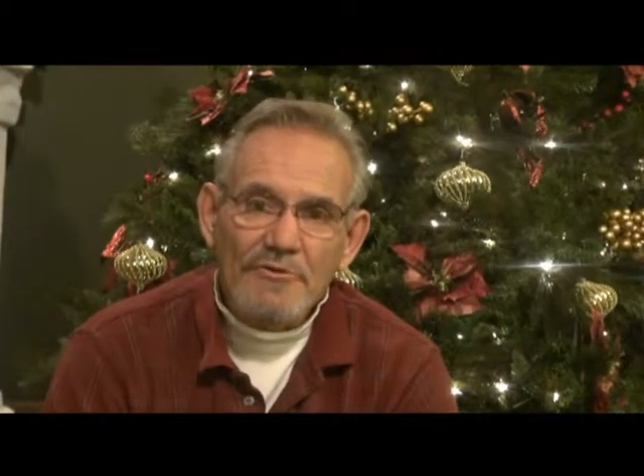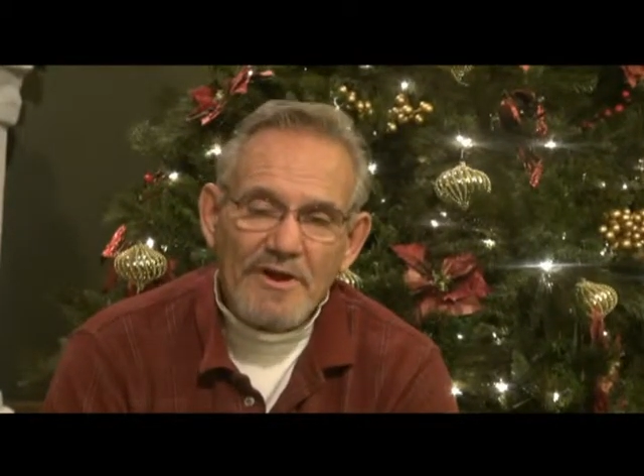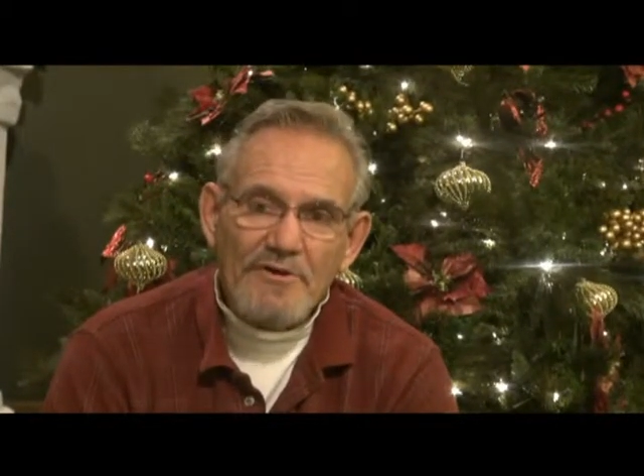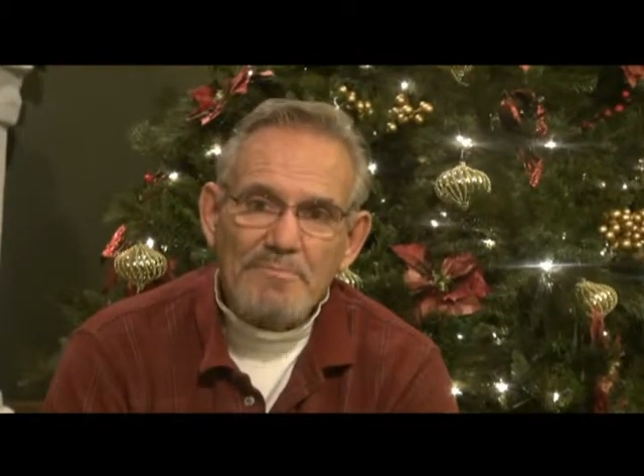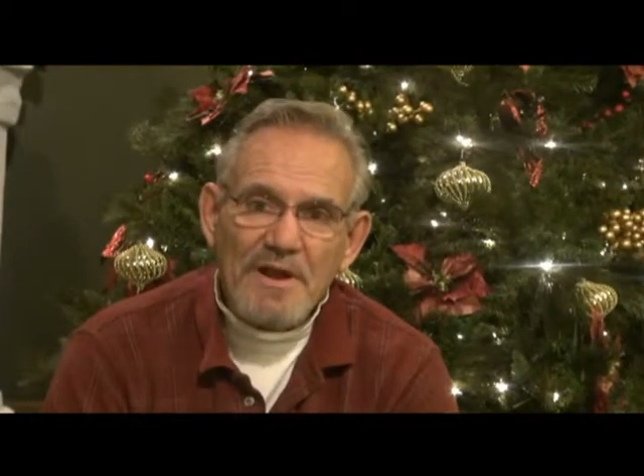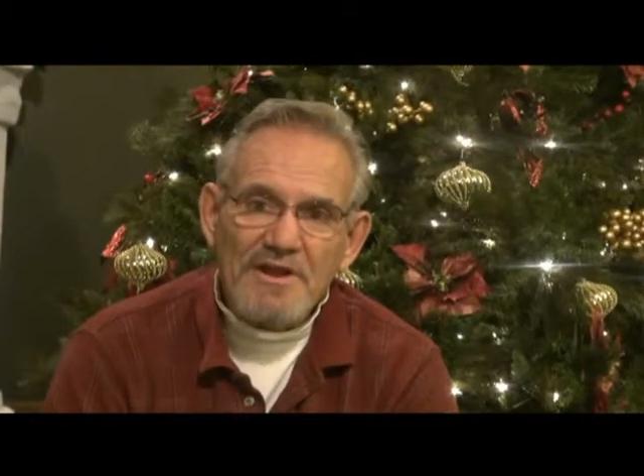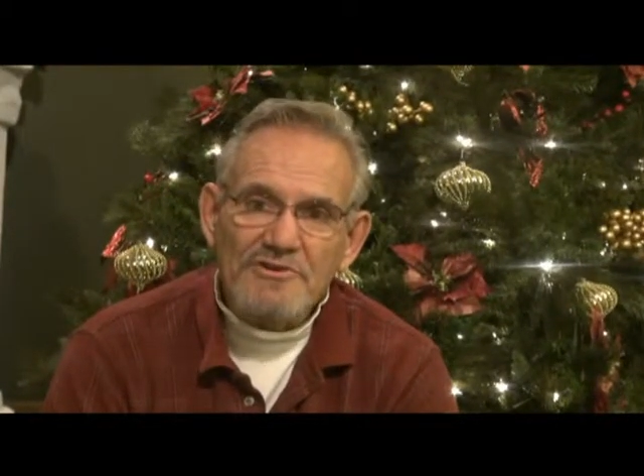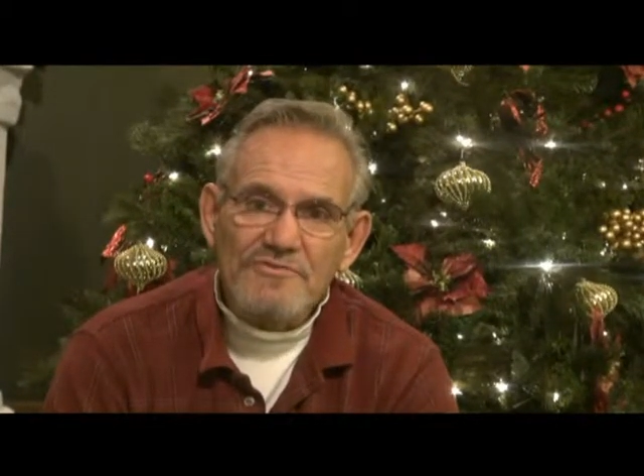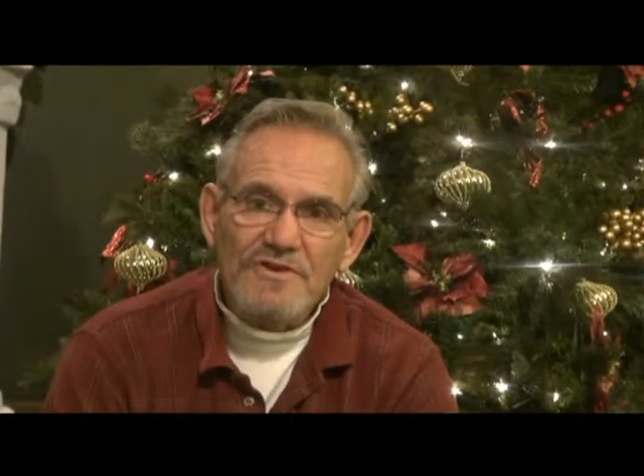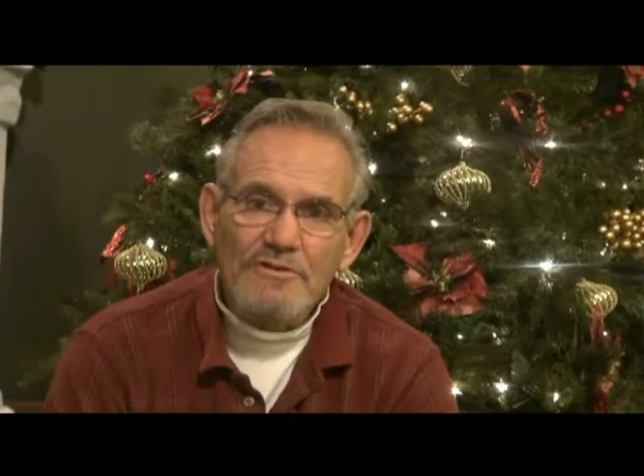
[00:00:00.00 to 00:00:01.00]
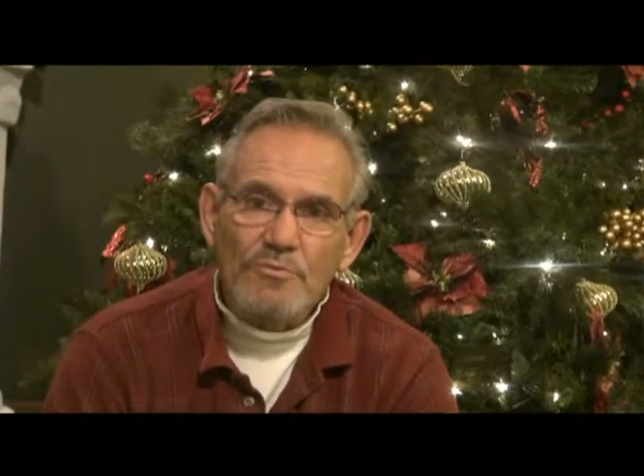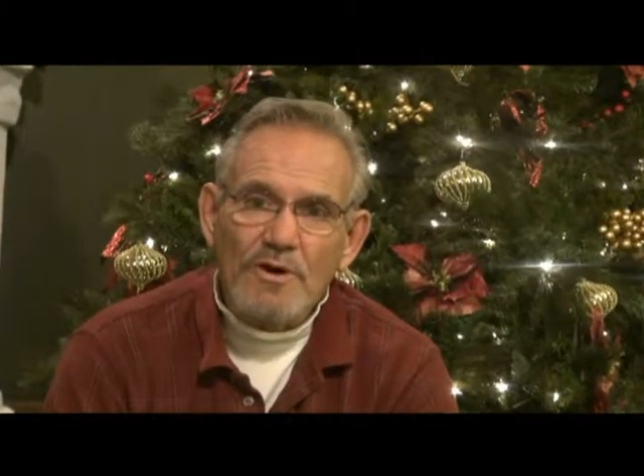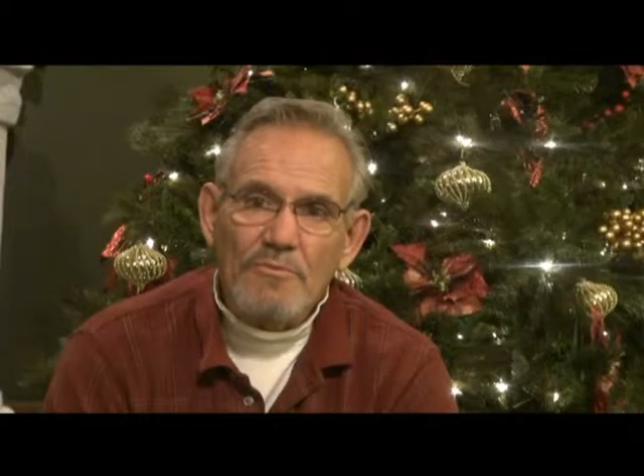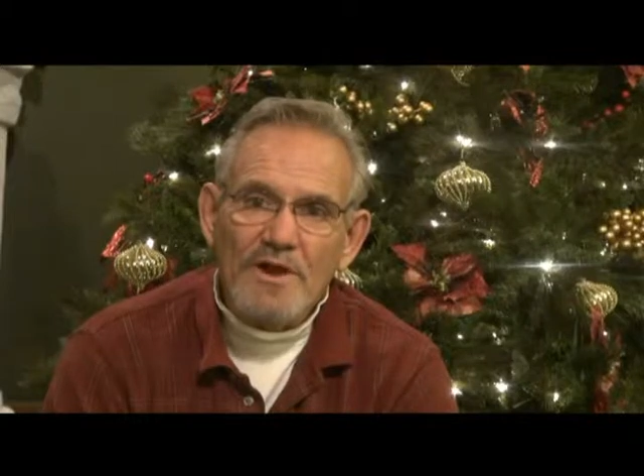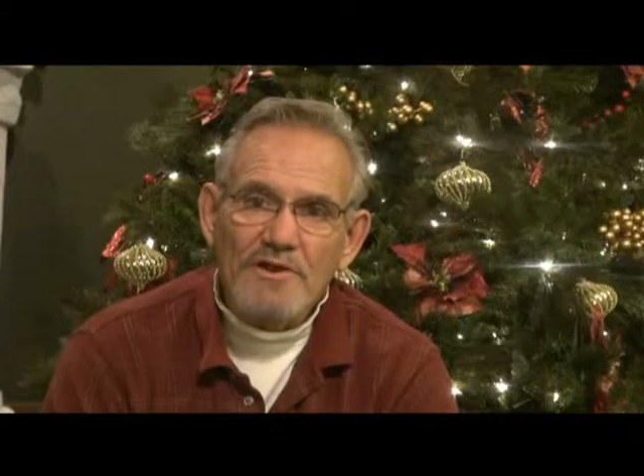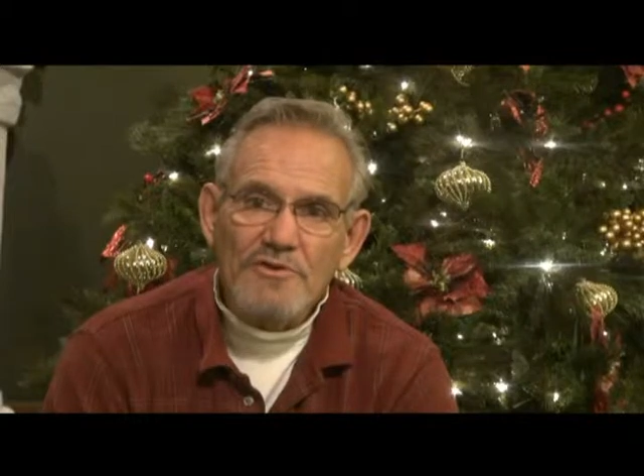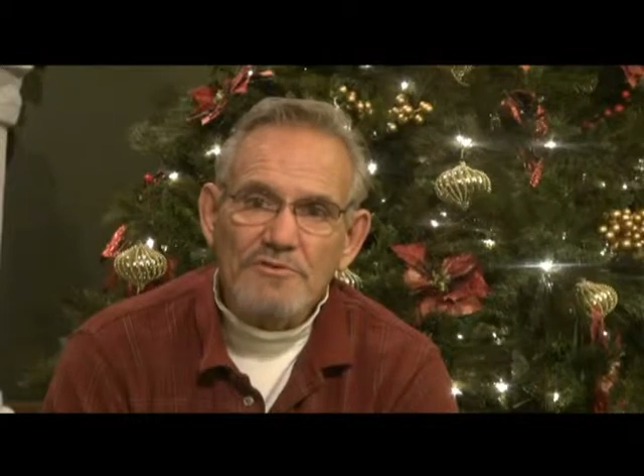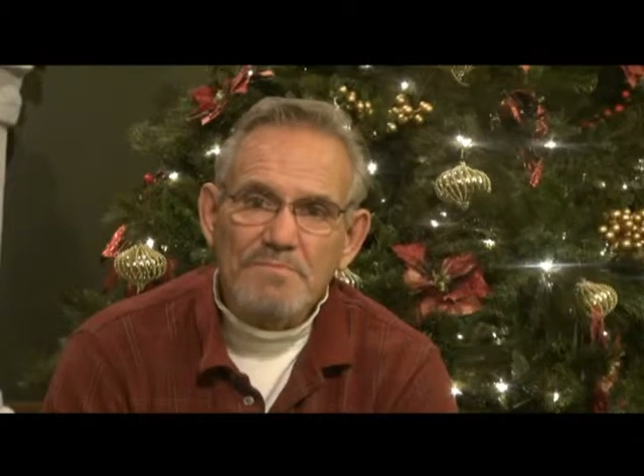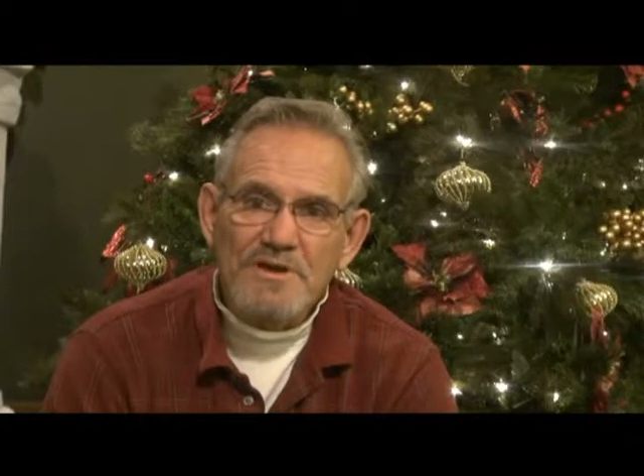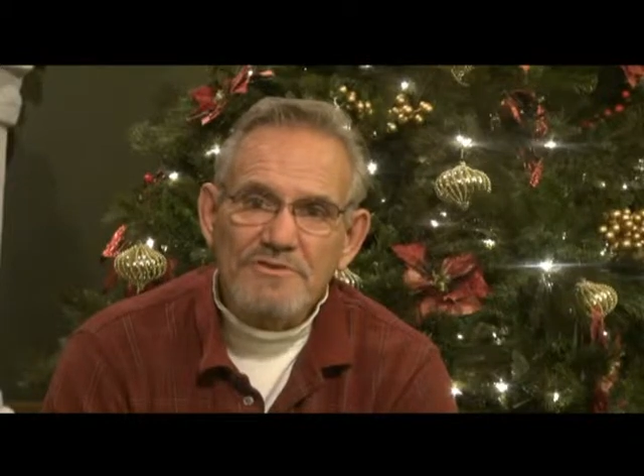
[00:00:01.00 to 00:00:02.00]
Greater Bakersfield One Way
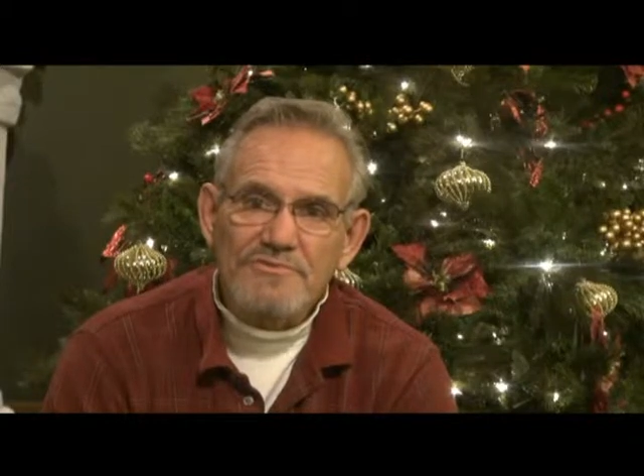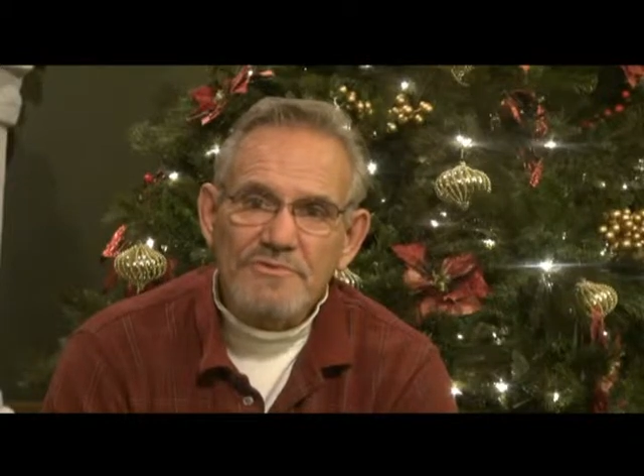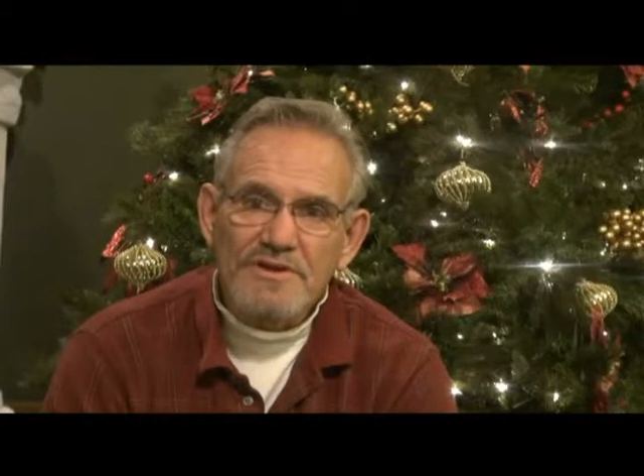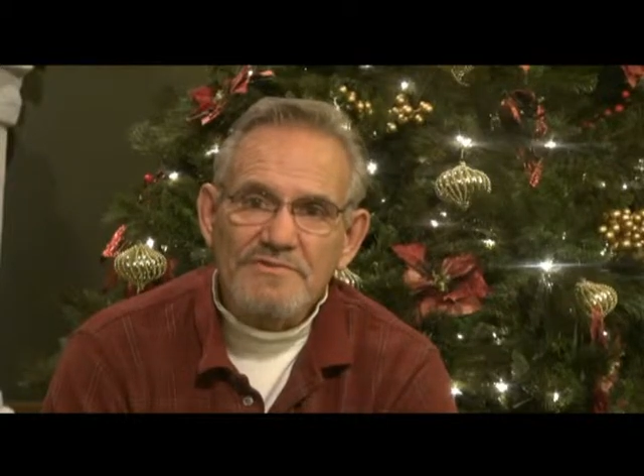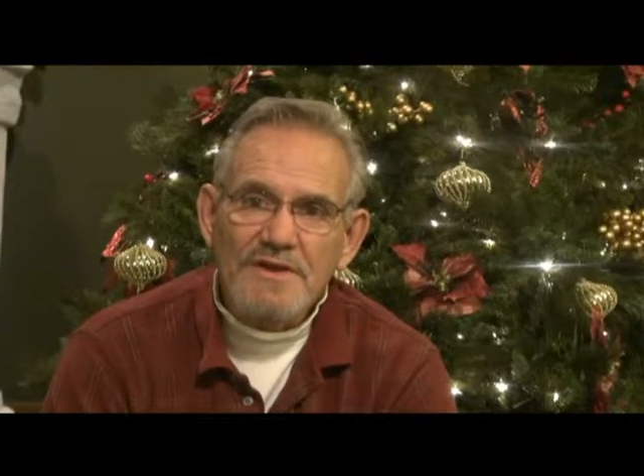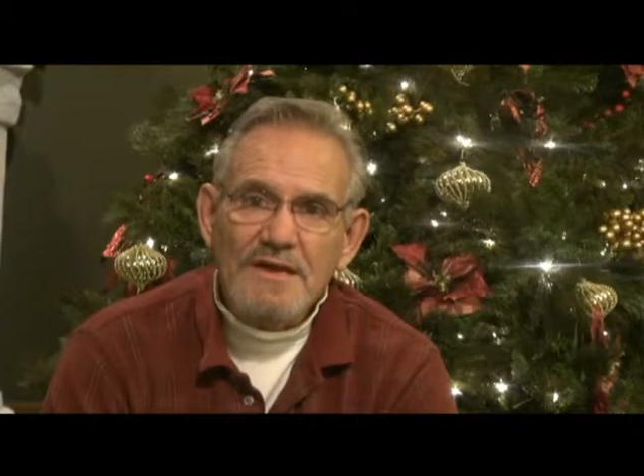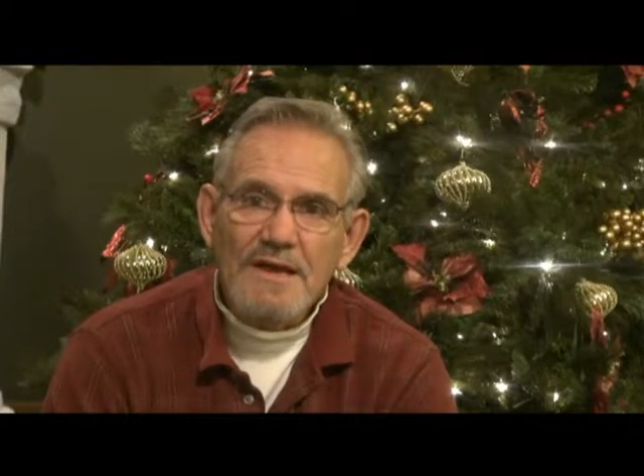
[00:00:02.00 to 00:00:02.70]
Youth Ministries,